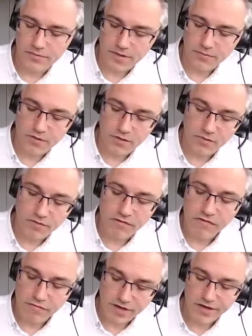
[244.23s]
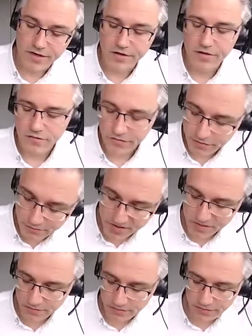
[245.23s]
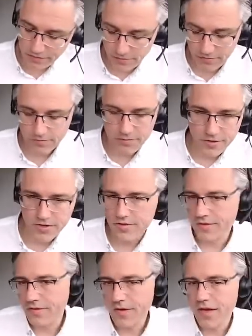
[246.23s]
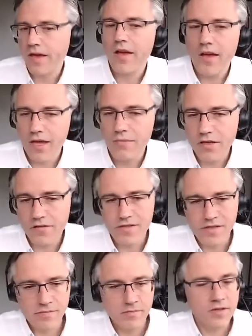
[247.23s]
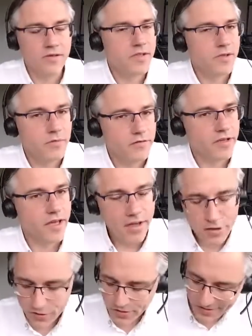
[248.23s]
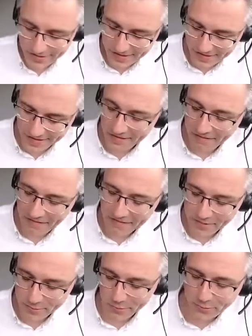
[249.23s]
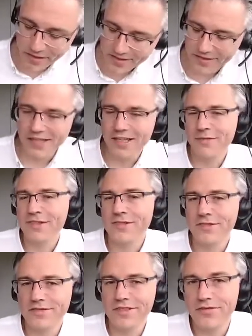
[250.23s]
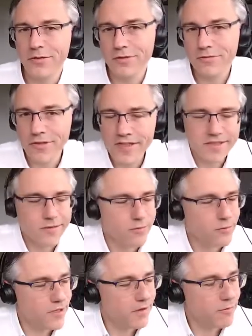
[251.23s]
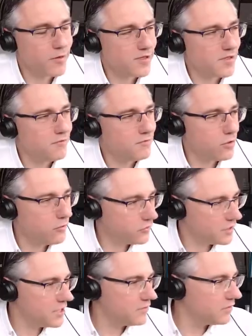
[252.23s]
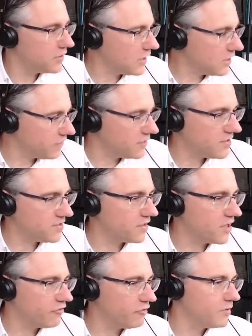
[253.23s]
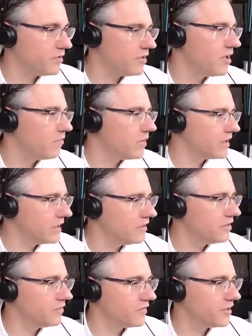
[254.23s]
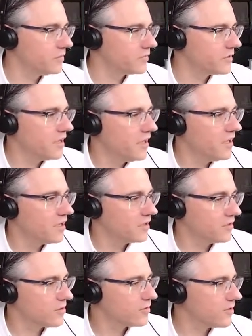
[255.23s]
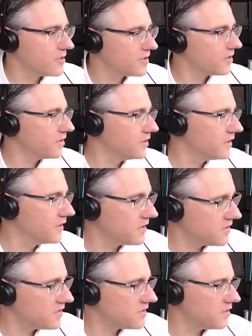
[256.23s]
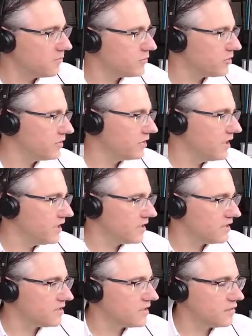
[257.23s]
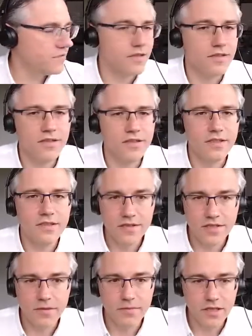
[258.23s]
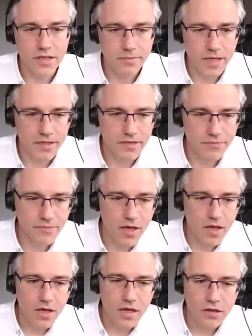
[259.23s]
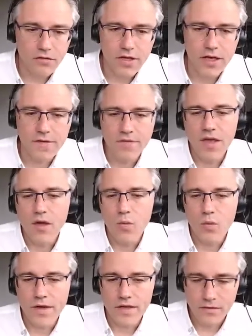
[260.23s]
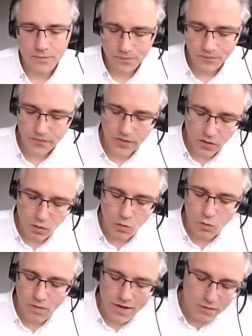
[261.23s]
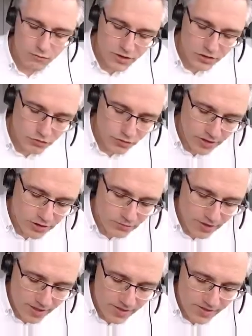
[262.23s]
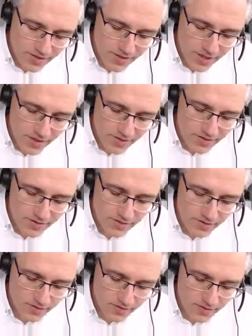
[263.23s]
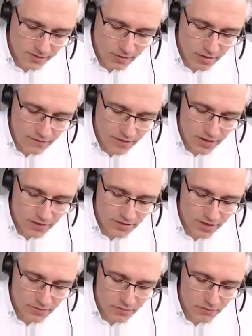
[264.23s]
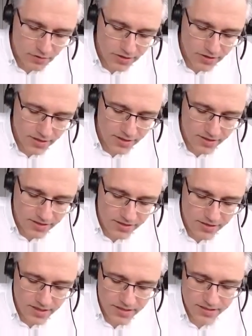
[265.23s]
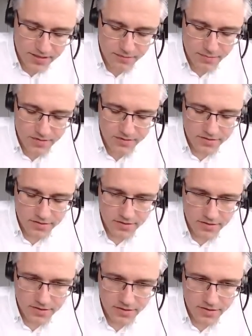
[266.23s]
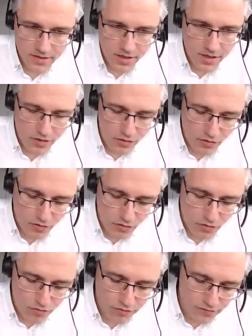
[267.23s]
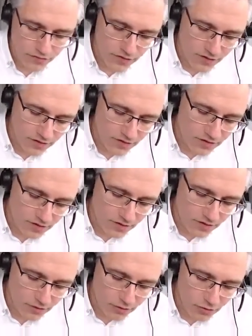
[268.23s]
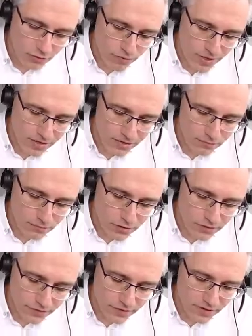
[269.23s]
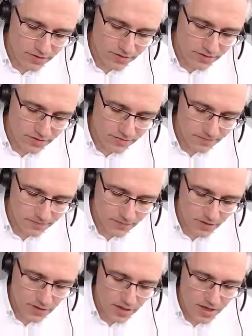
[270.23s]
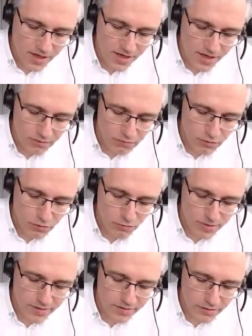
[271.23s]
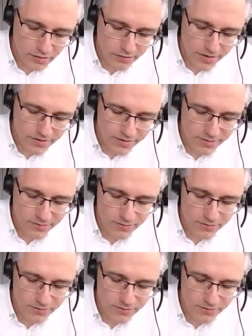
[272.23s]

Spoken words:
them to be free of the risk of default, which is a bit of a simplification. There's always an element of default risk or credit risk involved, even if it is the government. But in developed countries, this assumption is definitely typically made. Okay, well, when we try to assess, so over here let me write assessment of the credit worthiness, worthiness